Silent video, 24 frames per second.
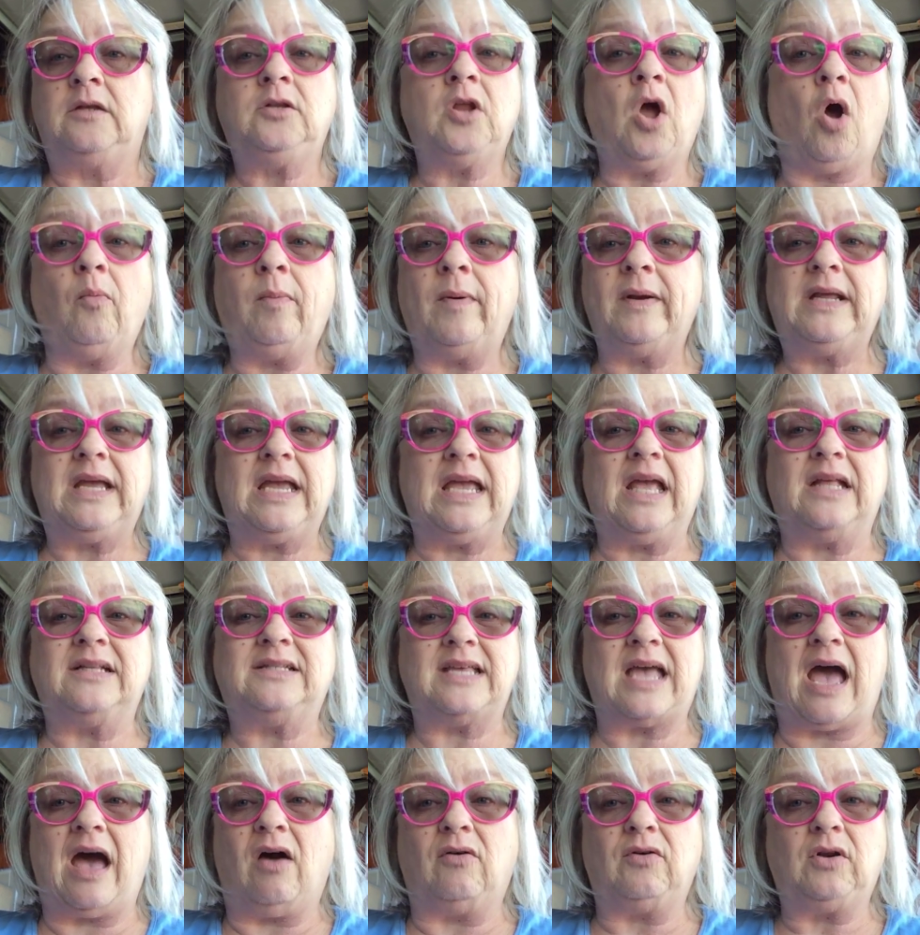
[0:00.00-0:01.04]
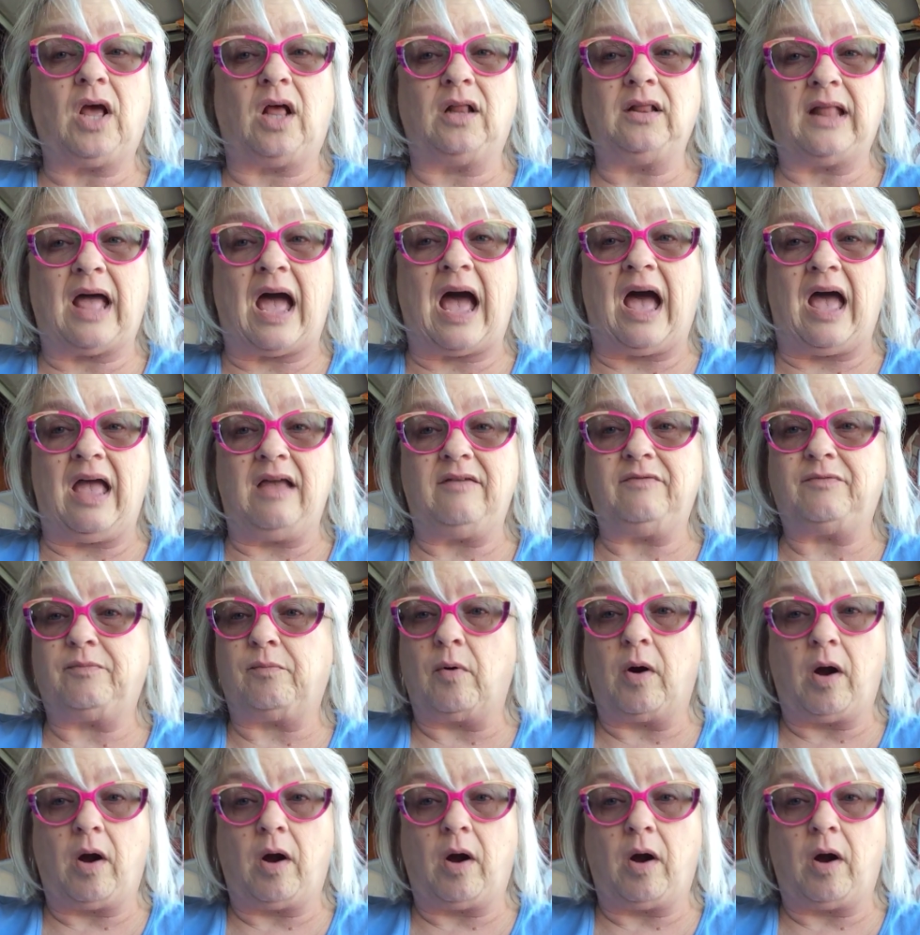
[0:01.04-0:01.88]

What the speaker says: Nobody gets out alive.